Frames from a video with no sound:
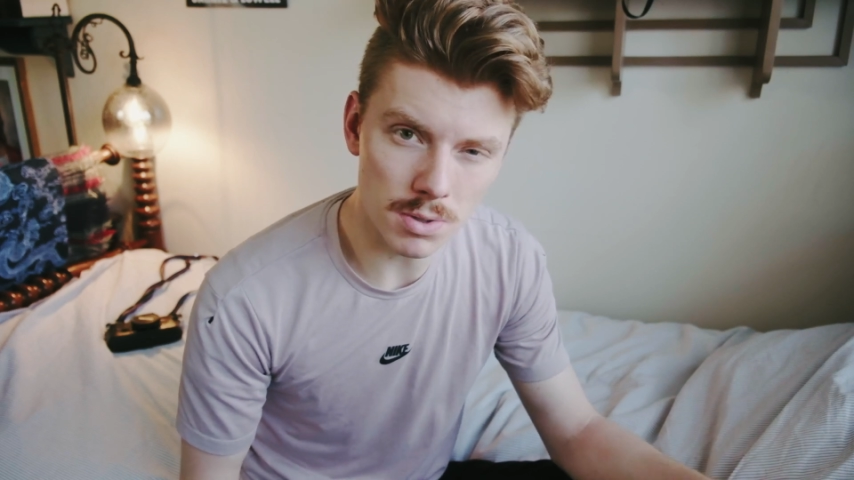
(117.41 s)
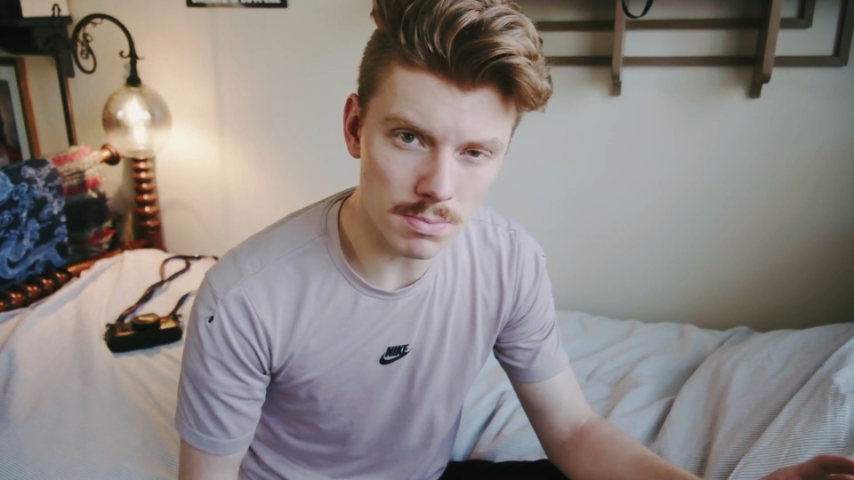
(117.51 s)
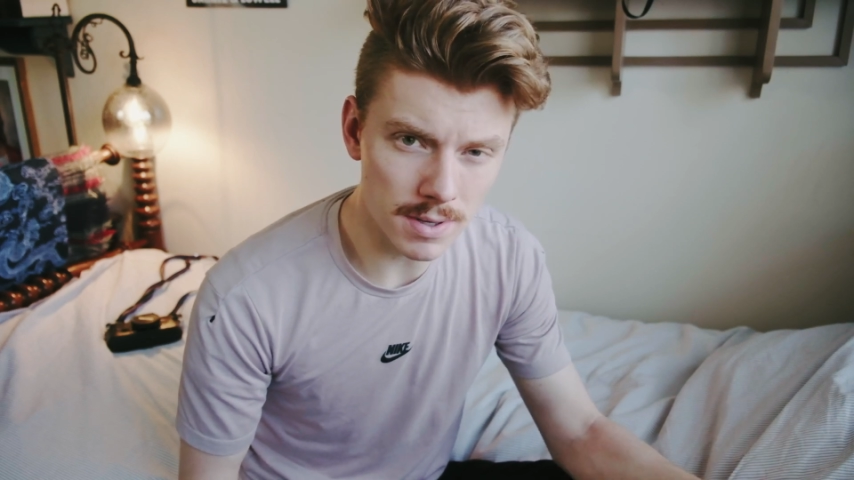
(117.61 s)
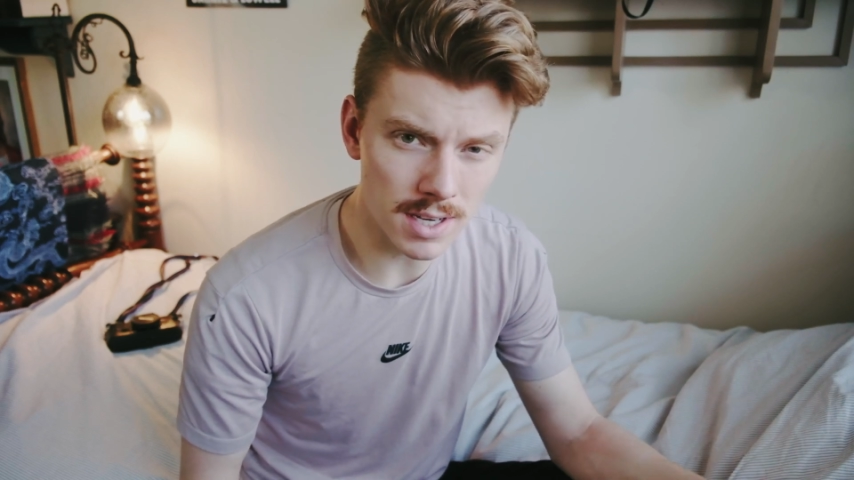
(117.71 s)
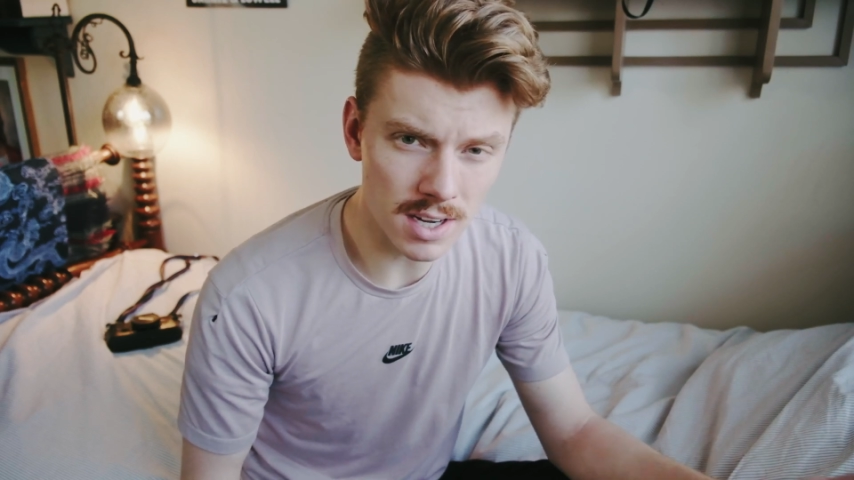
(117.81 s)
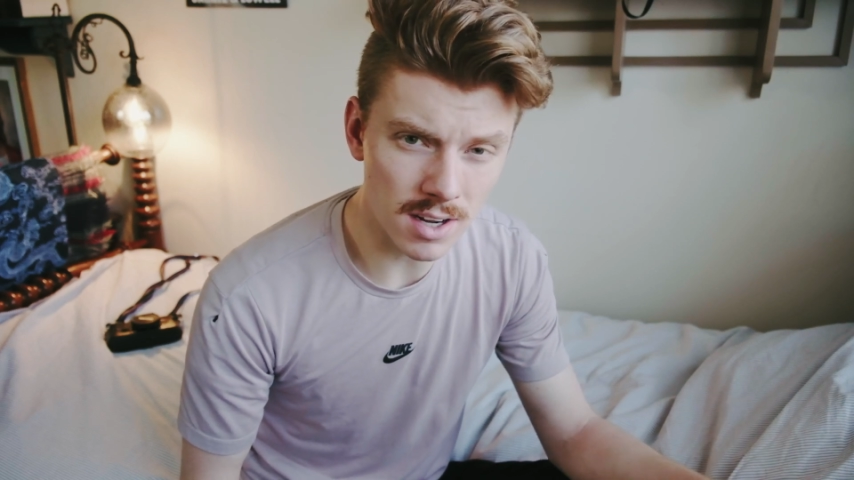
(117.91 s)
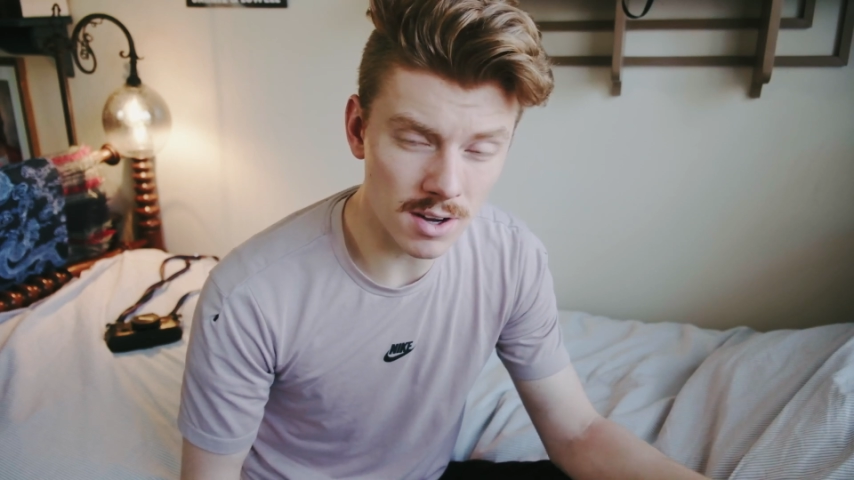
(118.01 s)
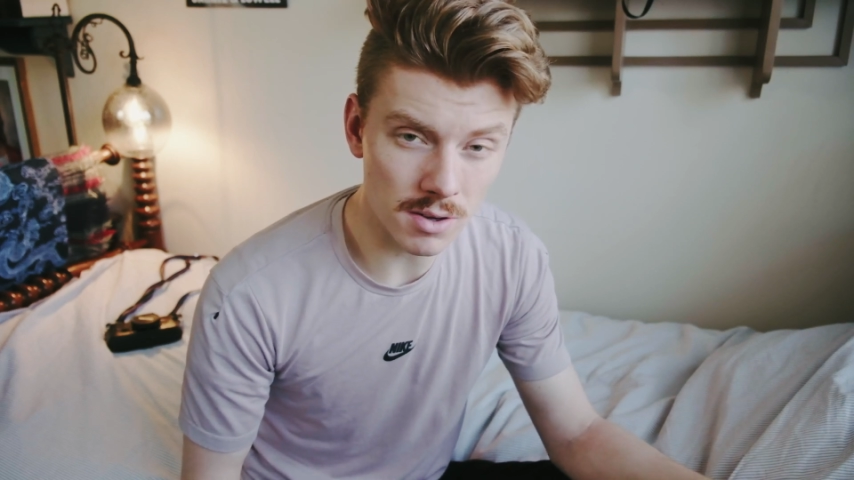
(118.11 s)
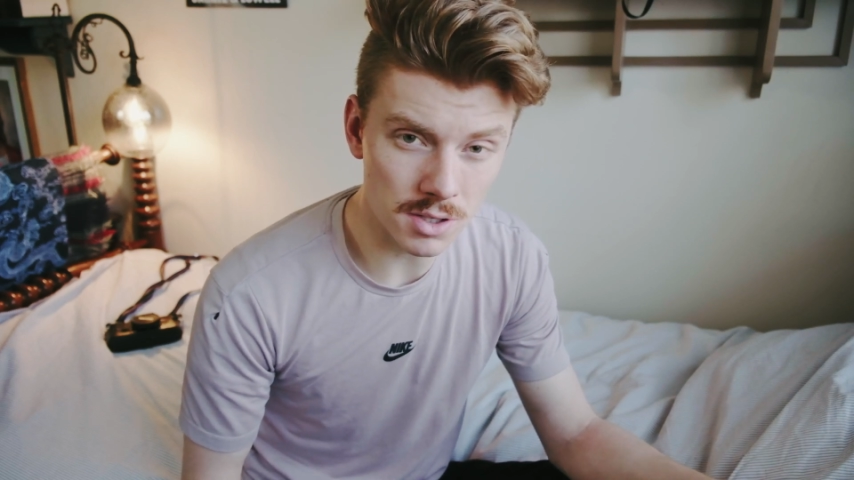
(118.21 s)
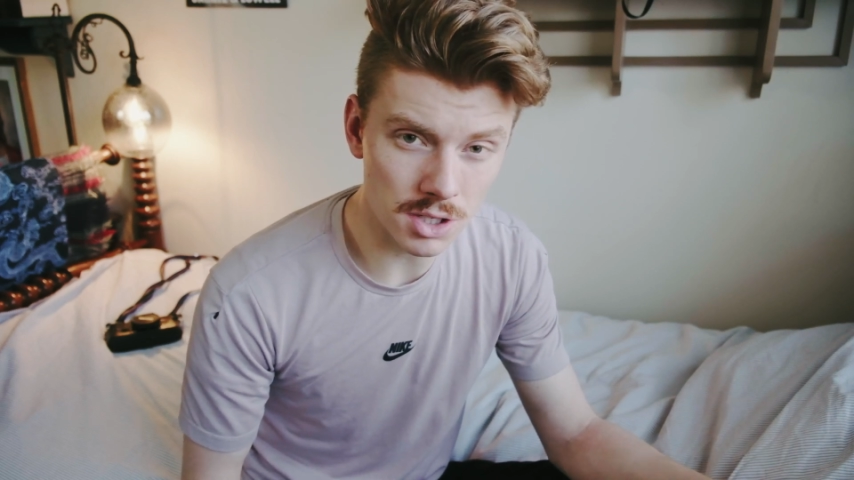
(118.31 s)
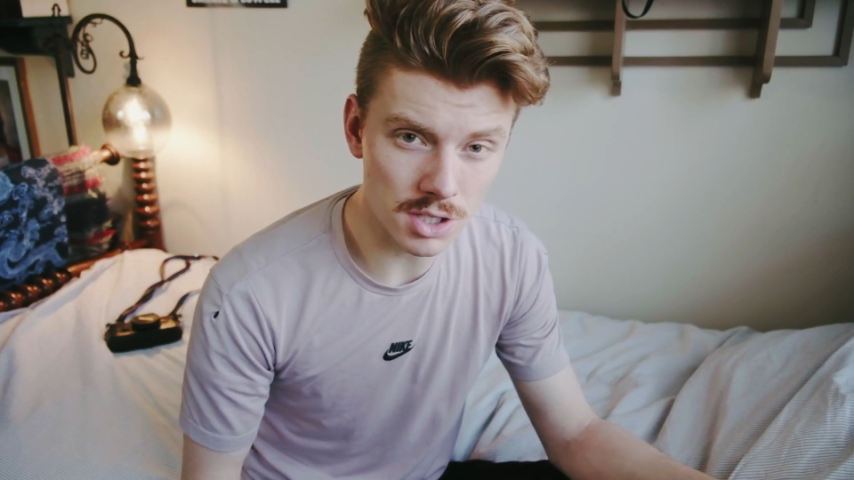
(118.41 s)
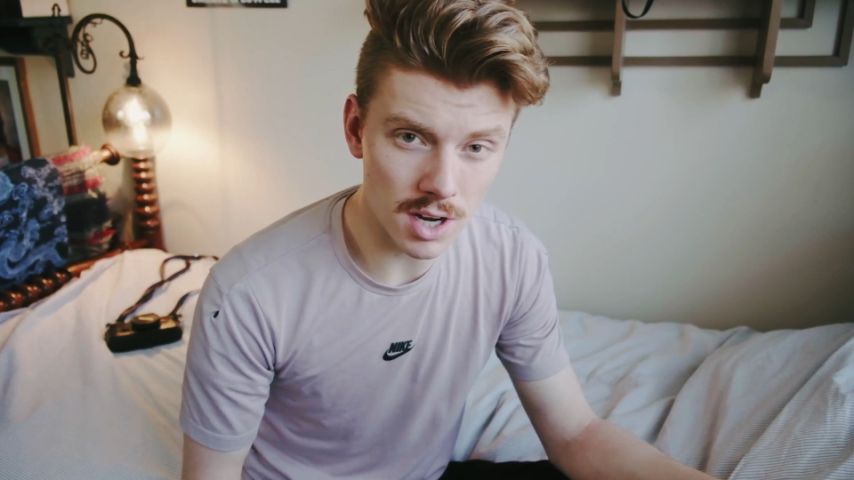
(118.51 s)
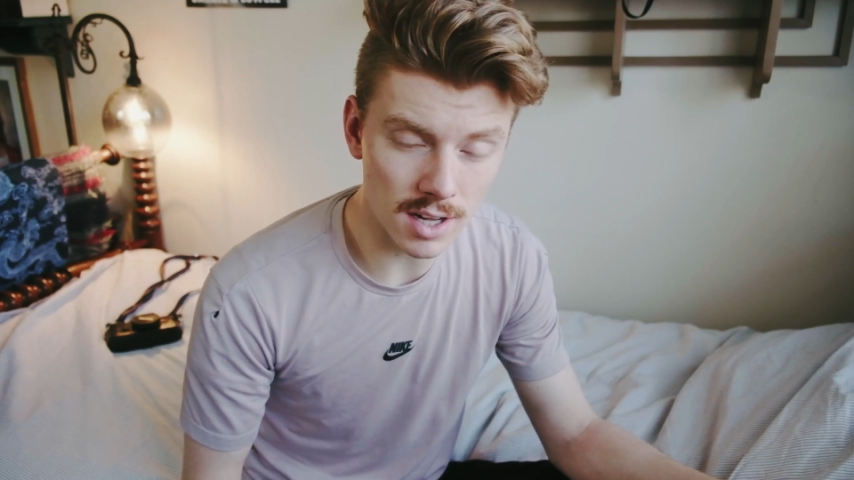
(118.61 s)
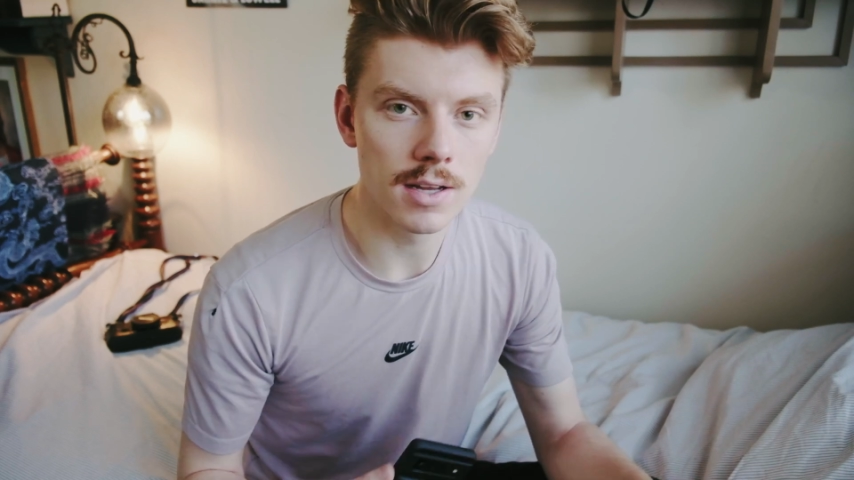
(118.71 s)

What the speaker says: big culture shock.